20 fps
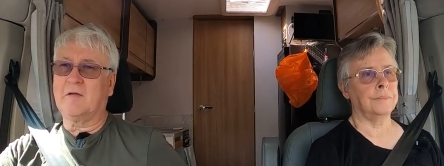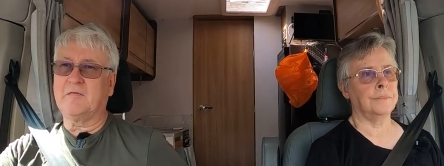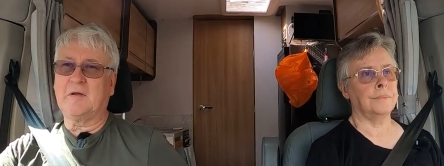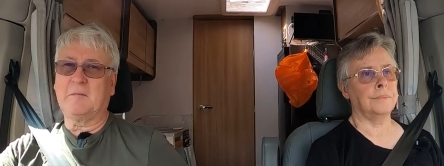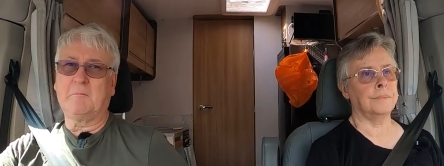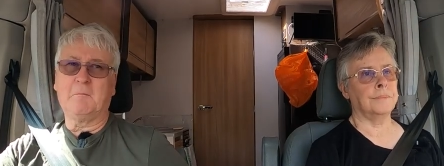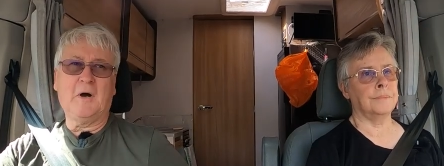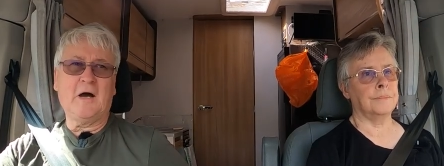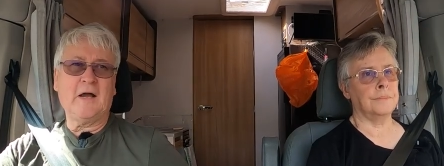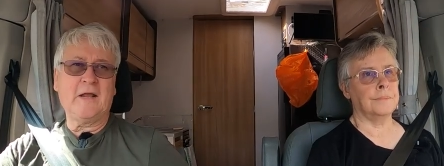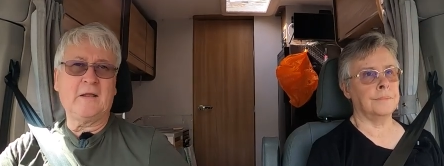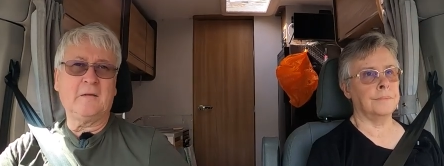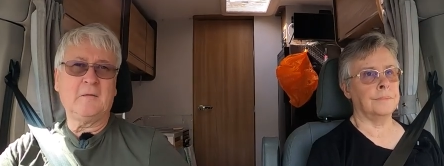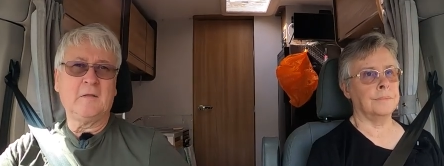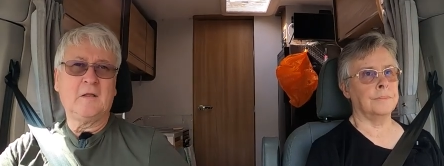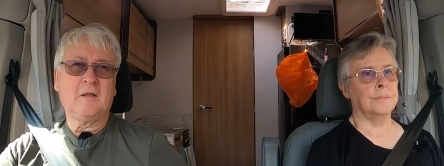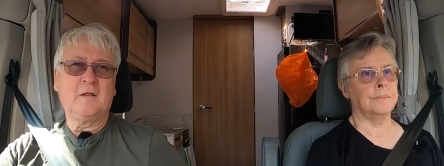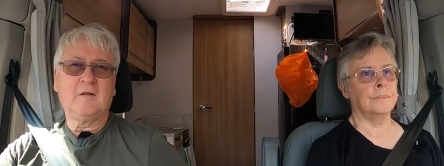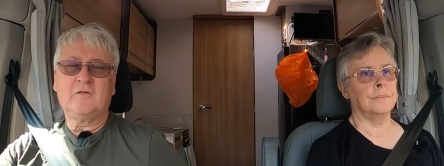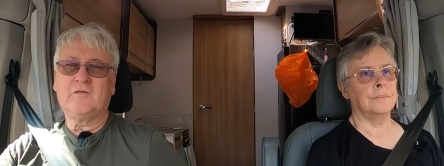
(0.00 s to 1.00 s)
Speaker 1: I think my
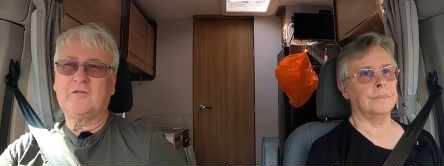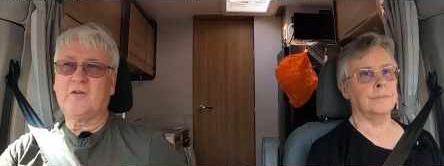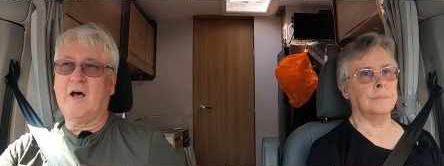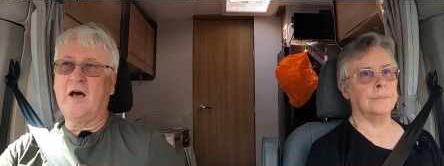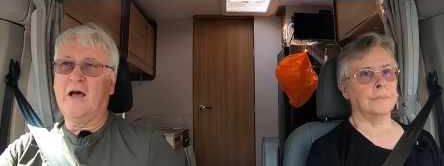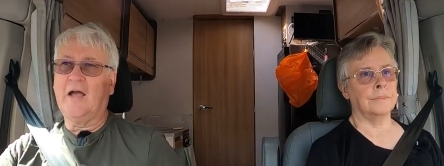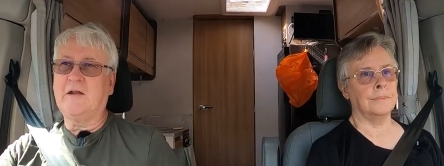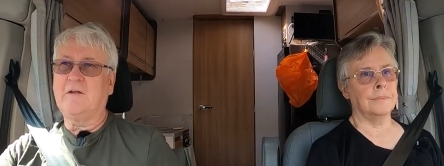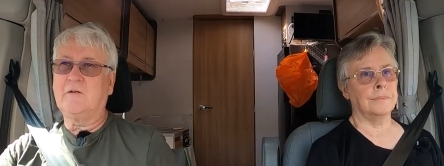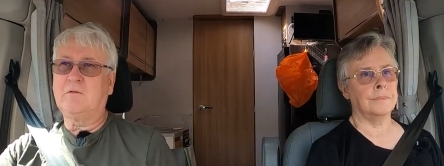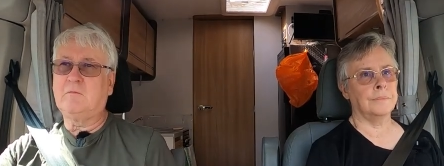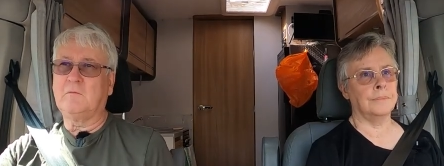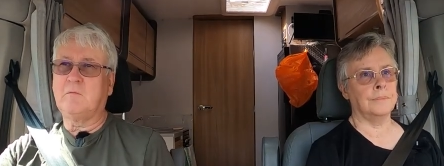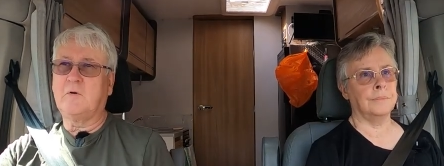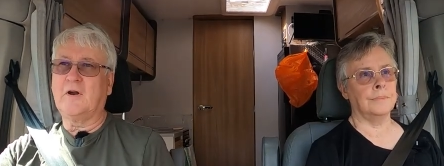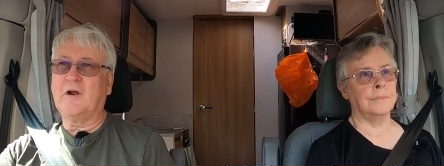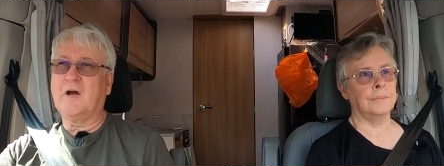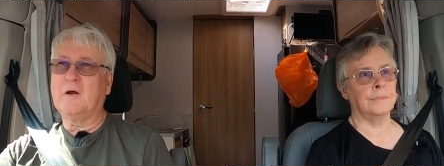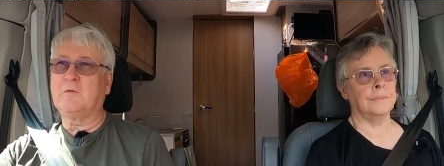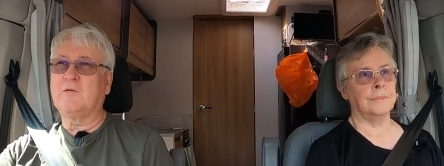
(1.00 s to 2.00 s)
side,
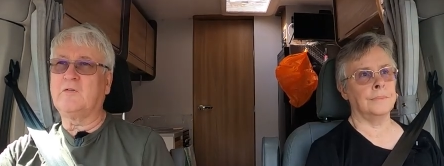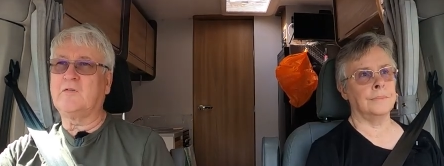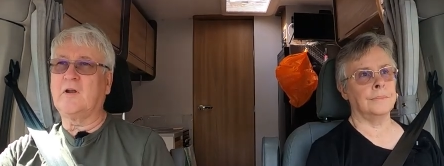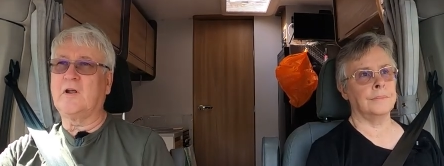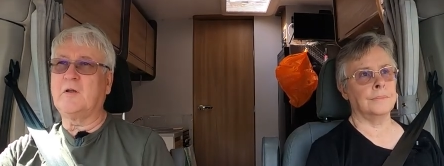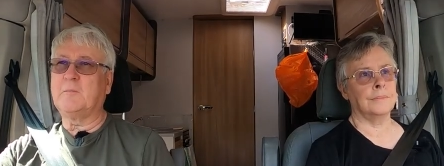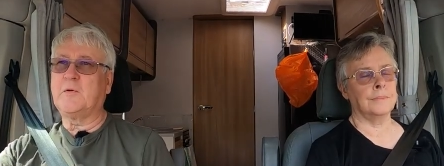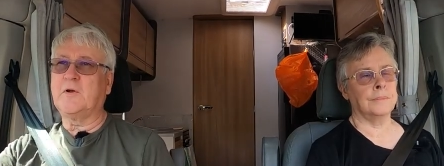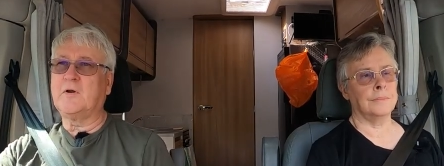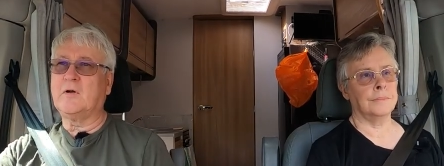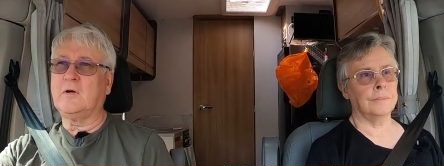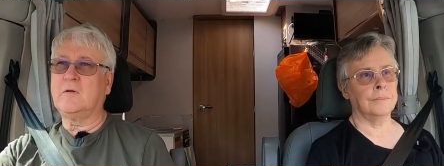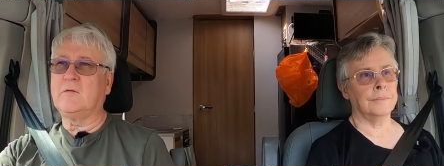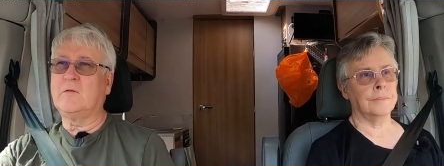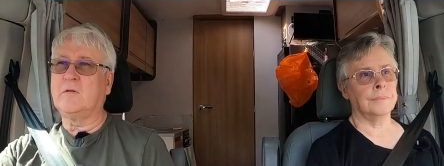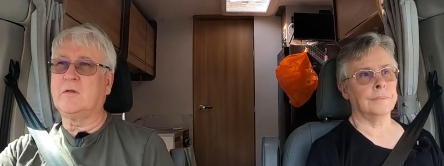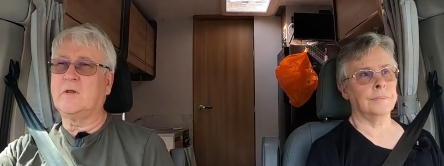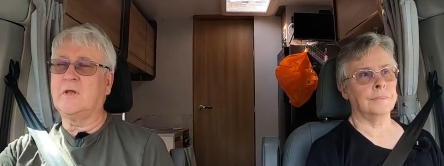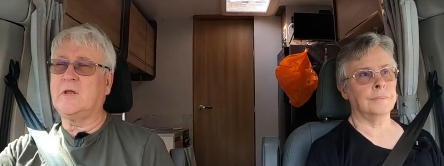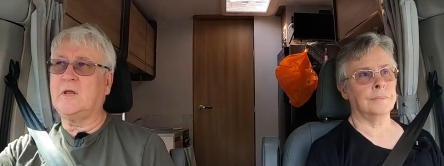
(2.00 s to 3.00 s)
where I was sleeping
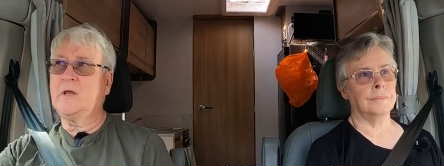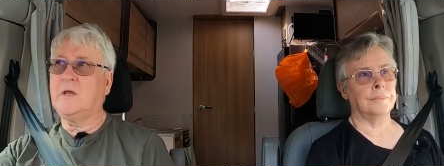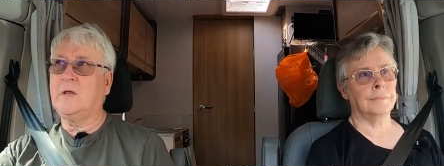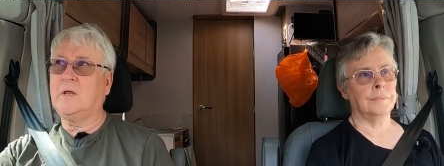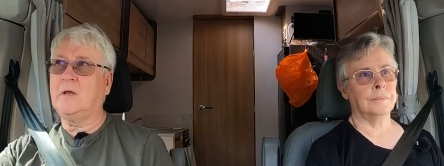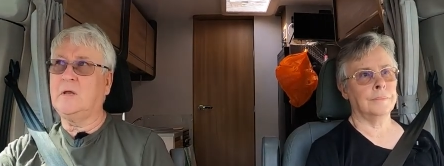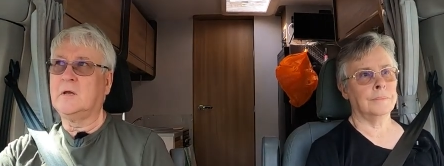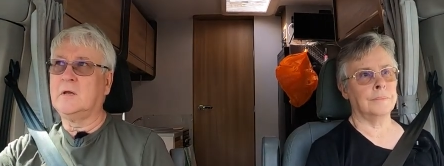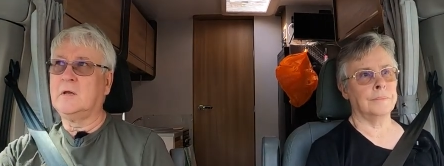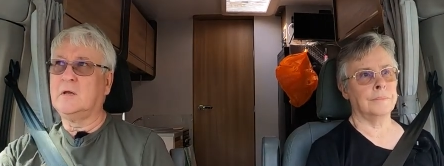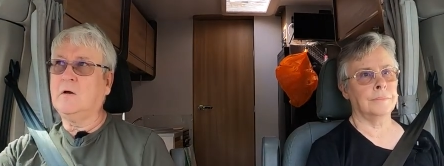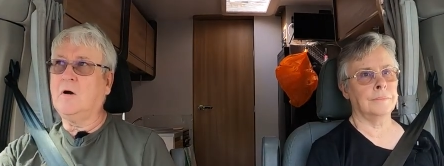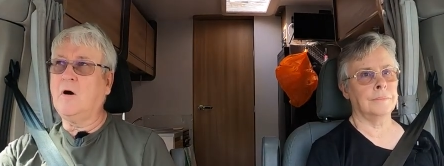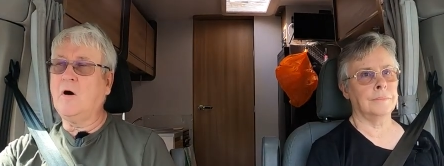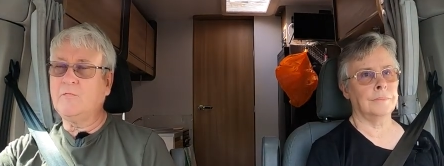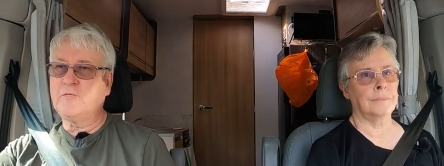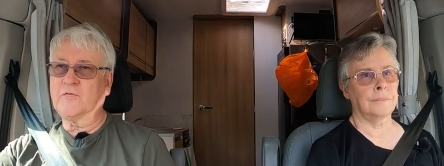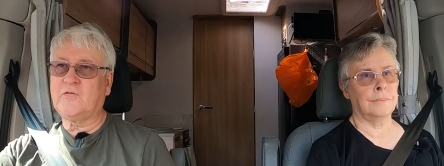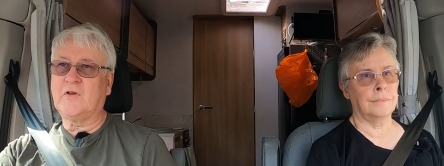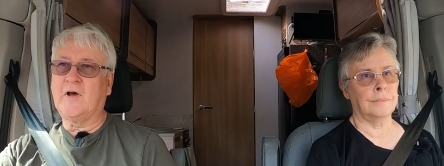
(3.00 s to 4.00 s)
on the
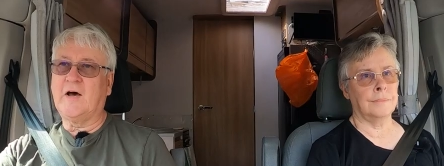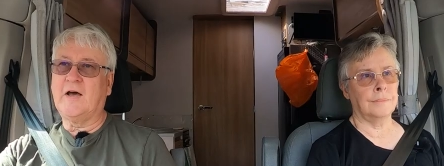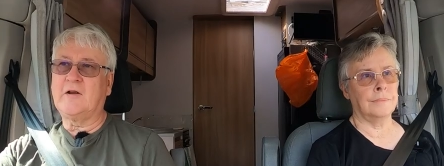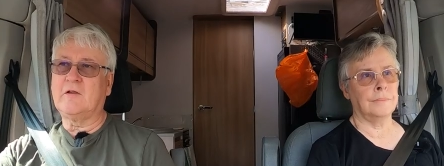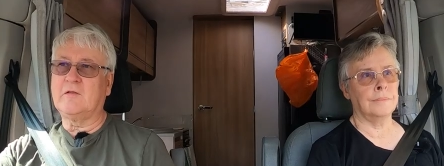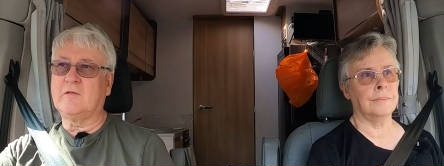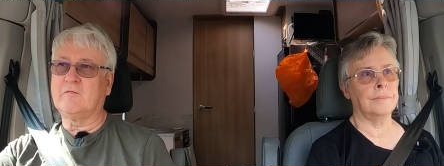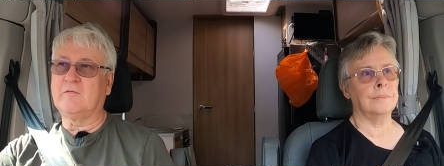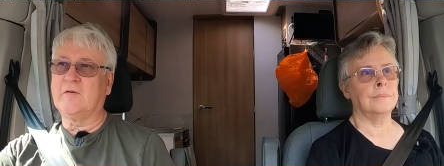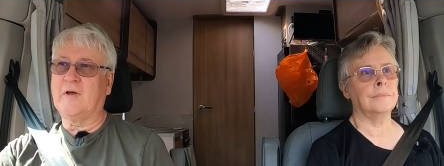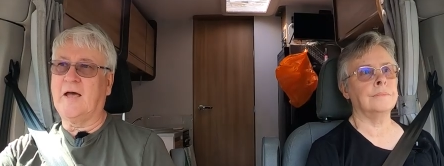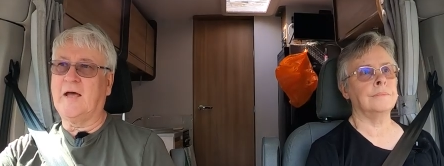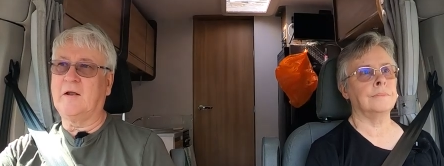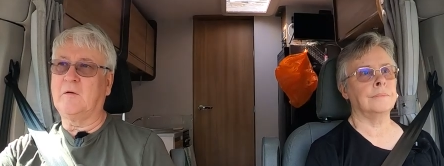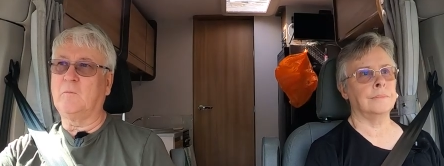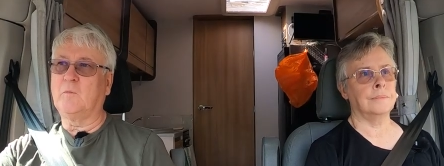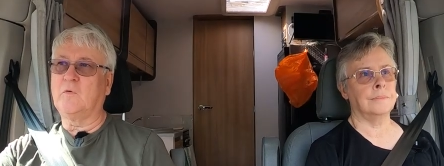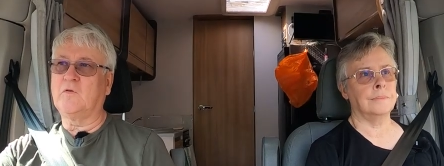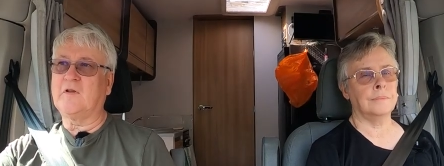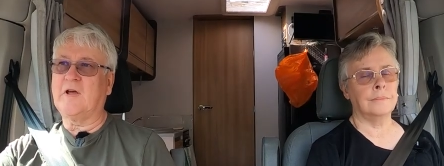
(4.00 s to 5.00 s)
off side of the
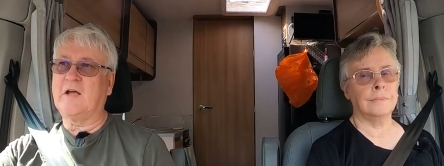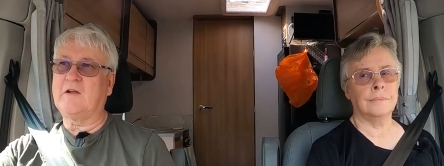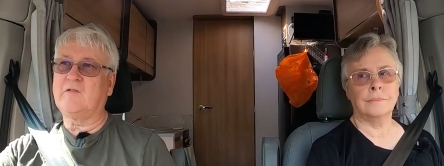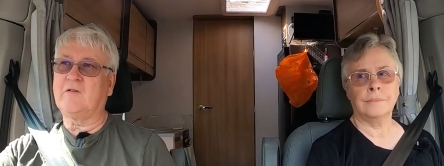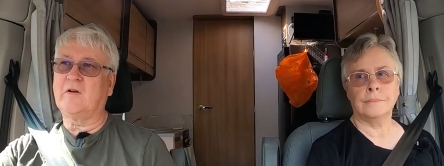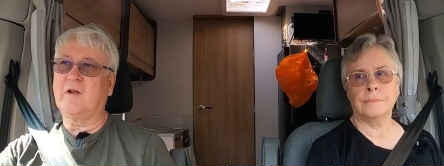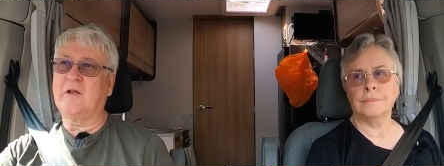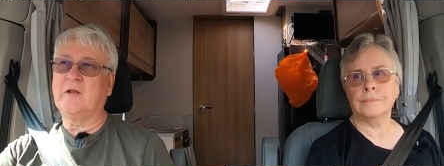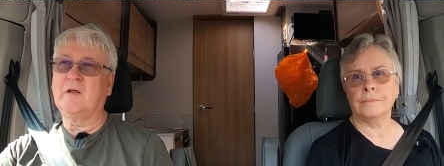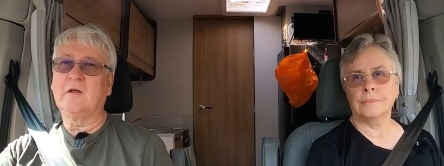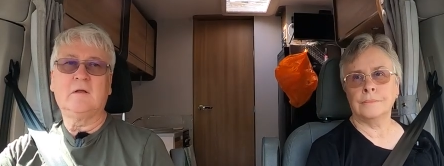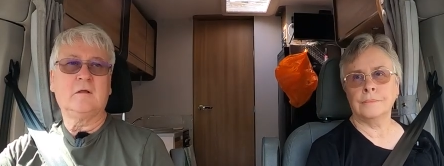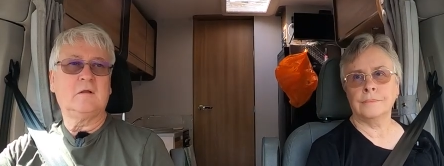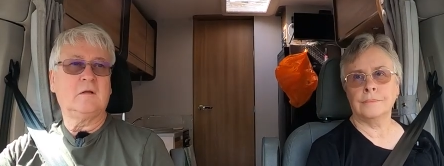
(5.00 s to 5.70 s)
van, was actually